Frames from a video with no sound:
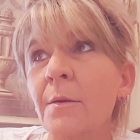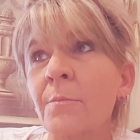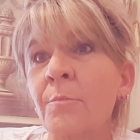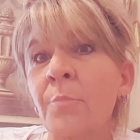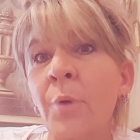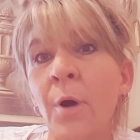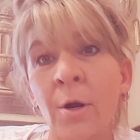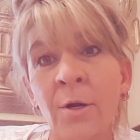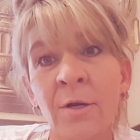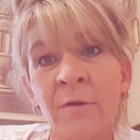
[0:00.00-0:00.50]

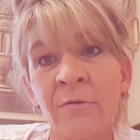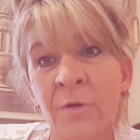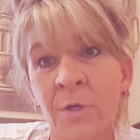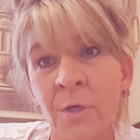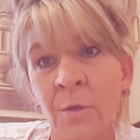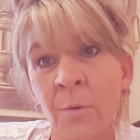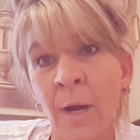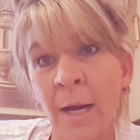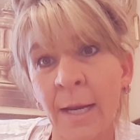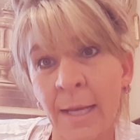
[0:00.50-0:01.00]
part of
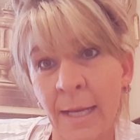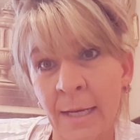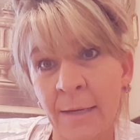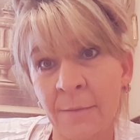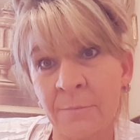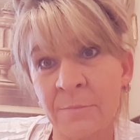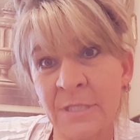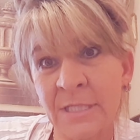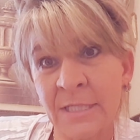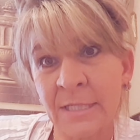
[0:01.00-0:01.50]
who I
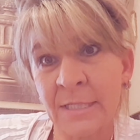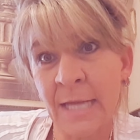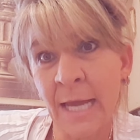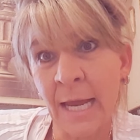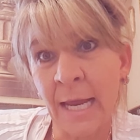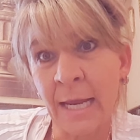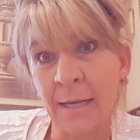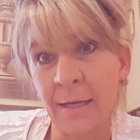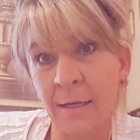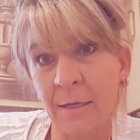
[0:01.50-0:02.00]
am
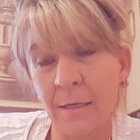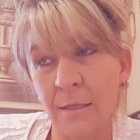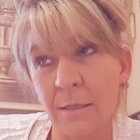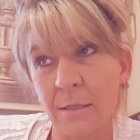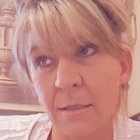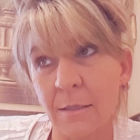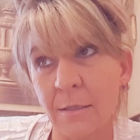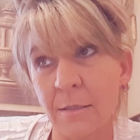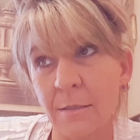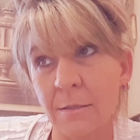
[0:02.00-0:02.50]
today
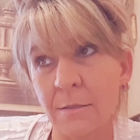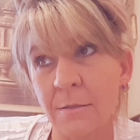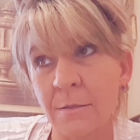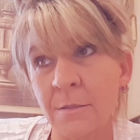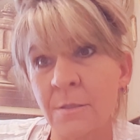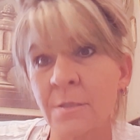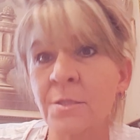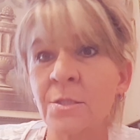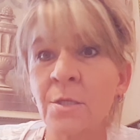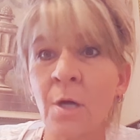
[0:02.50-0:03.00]

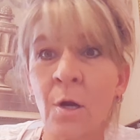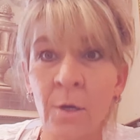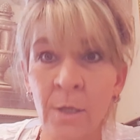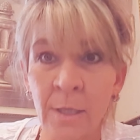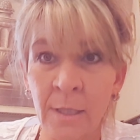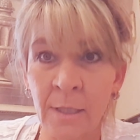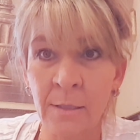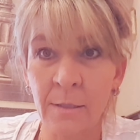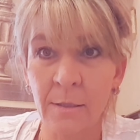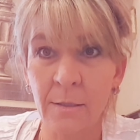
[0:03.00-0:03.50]

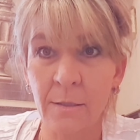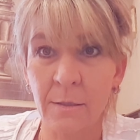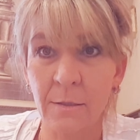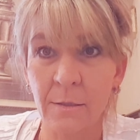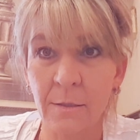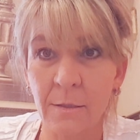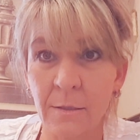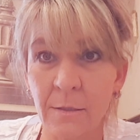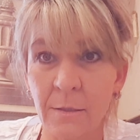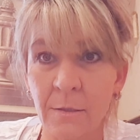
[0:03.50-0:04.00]
started
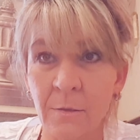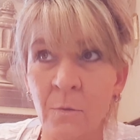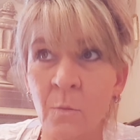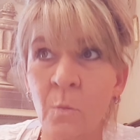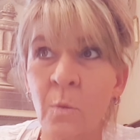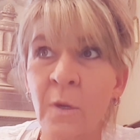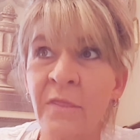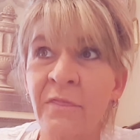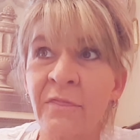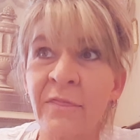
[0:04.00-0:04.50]

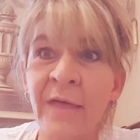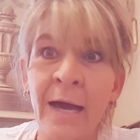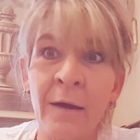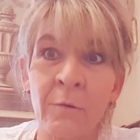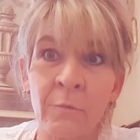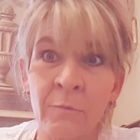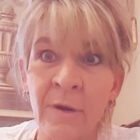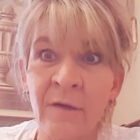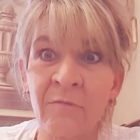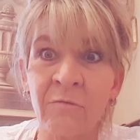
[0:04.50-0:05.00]
with
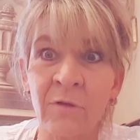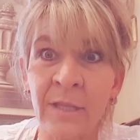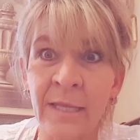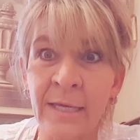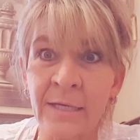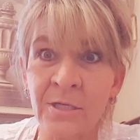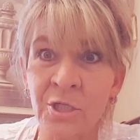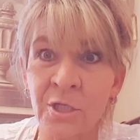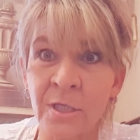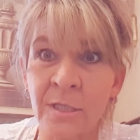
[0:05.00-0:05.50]
that
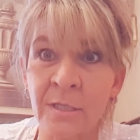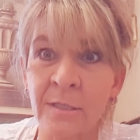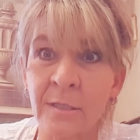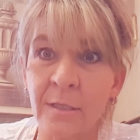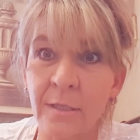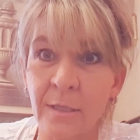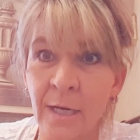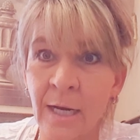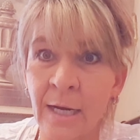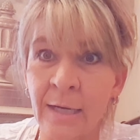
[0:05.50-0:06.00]
revelation
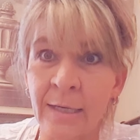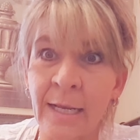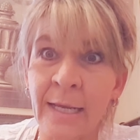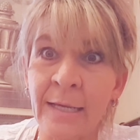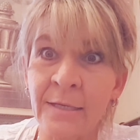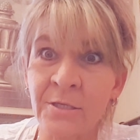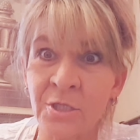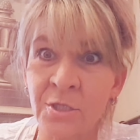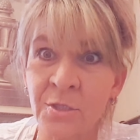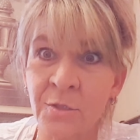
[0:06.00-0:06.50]
at
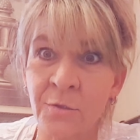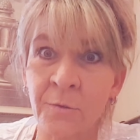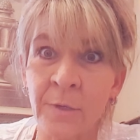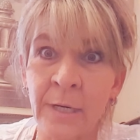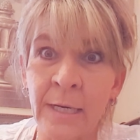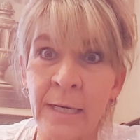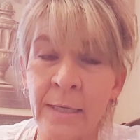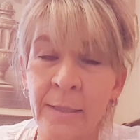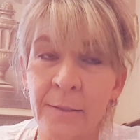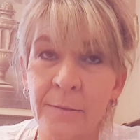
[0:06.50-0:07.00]
age
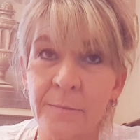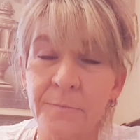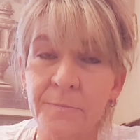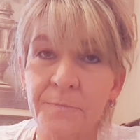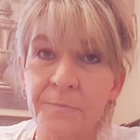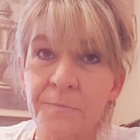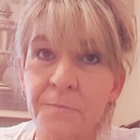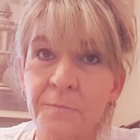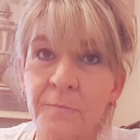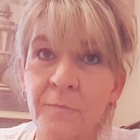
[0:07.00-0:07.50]
three.
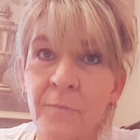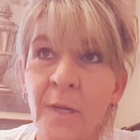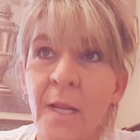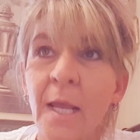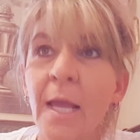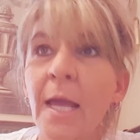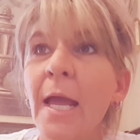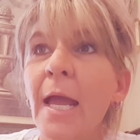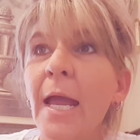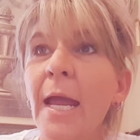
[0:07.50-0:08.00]

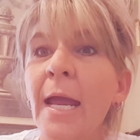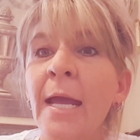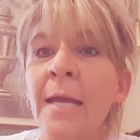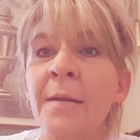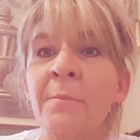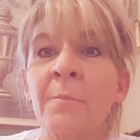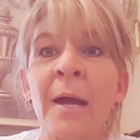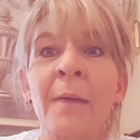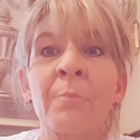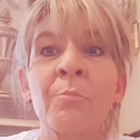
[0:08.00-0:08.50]

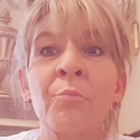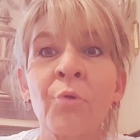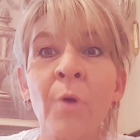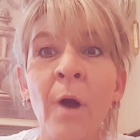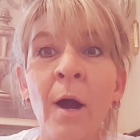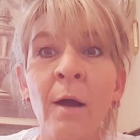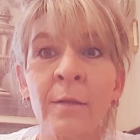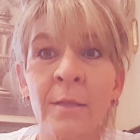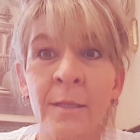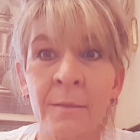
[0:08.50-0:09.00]
And my
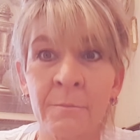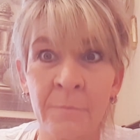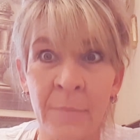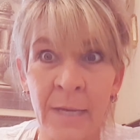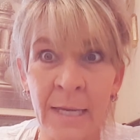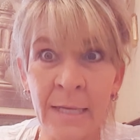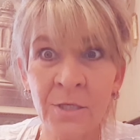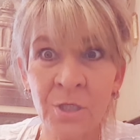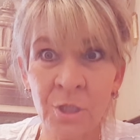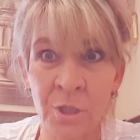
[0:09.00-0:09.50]

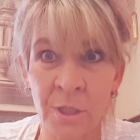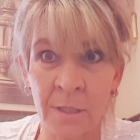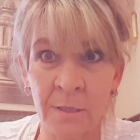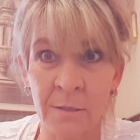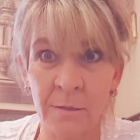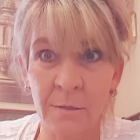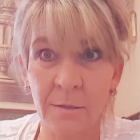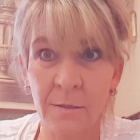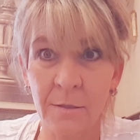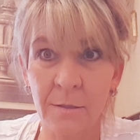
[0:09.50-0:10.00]
proclamation
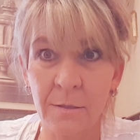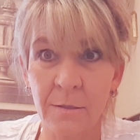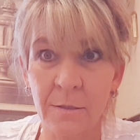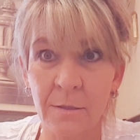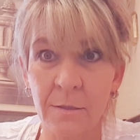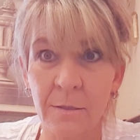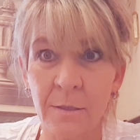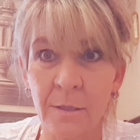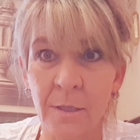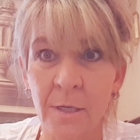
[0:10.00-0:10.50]

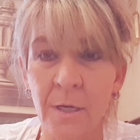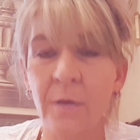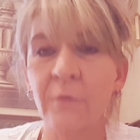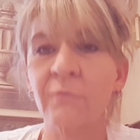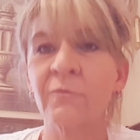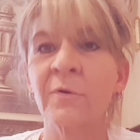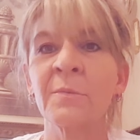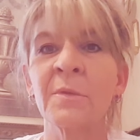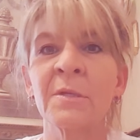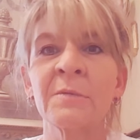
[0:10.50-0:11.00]

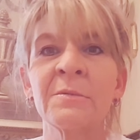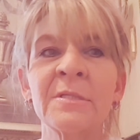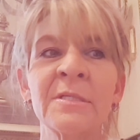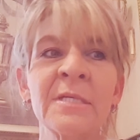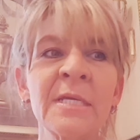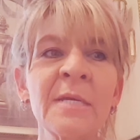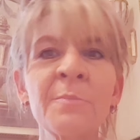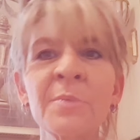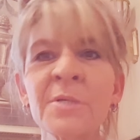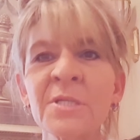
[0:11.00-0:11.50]
from the
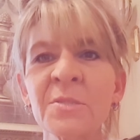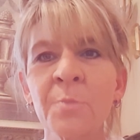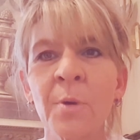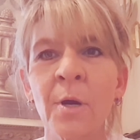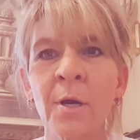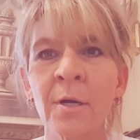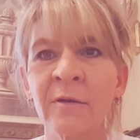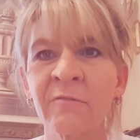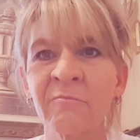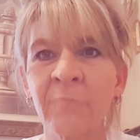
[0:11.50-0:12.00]
deepest
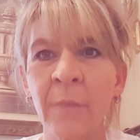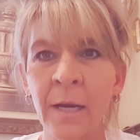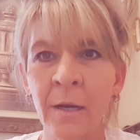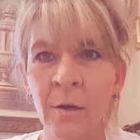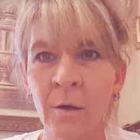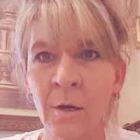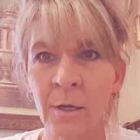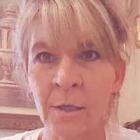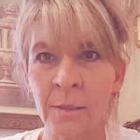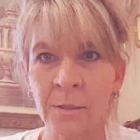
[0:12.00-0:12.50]
part of my
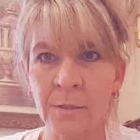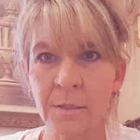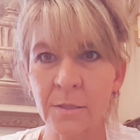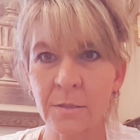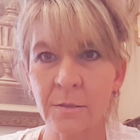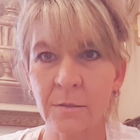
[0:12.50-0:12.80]
heart